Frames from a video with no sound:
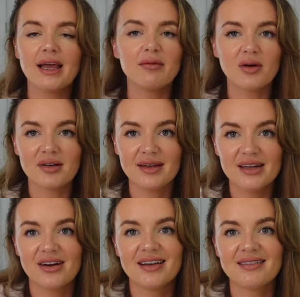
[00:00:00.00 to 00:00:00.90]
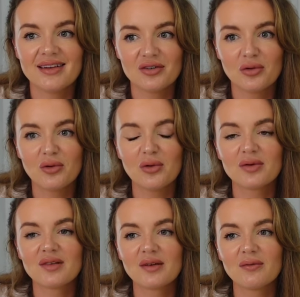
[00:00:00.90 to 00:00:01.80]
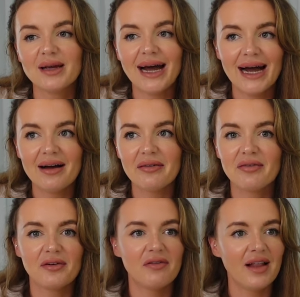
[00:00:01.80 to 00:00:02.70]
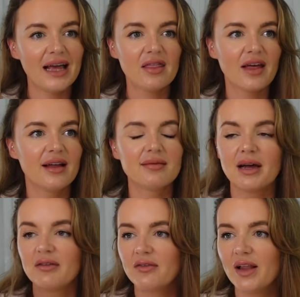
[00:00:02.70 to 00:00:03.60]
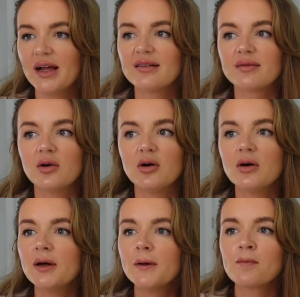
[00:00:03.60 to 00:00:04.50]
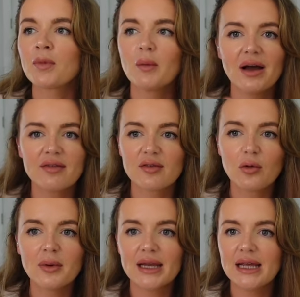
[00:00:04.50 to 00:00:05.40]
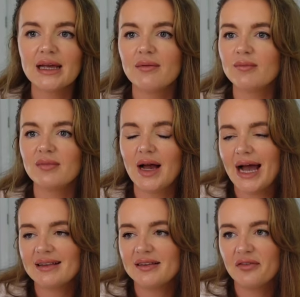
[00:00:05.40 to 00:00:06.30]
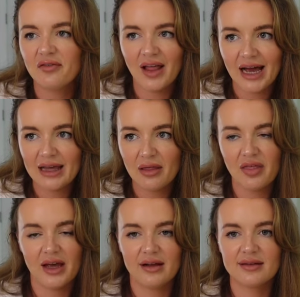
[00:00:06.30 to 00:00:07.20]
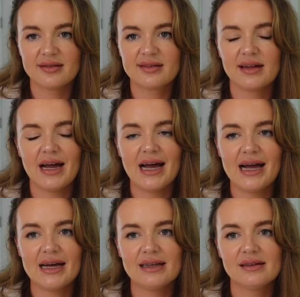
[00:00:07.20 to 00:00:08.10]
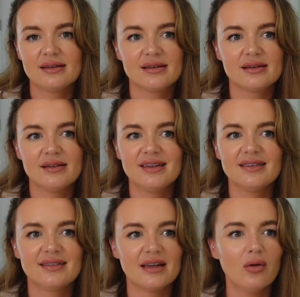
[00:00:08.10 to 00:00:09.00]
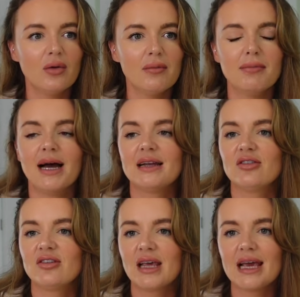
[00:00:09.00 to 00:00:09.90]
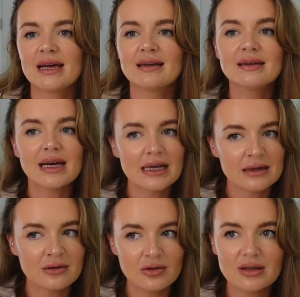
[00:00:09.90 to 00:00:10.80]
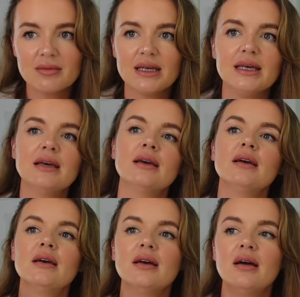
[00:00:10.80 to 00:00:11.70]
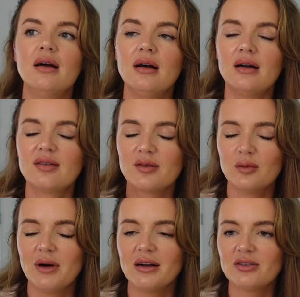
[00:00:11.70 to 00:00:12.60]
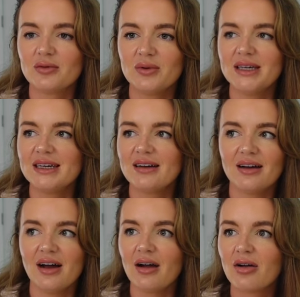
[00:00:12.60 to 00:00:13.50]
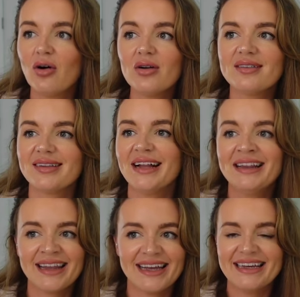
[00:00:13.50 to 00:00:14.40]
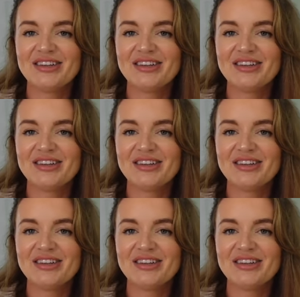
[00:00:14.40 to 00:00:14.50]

times worse here in the Central Coast. We have fly things, we have a fly swat. We have so many anti-fly things and they still manage to get in and annoy me so much. We are constantly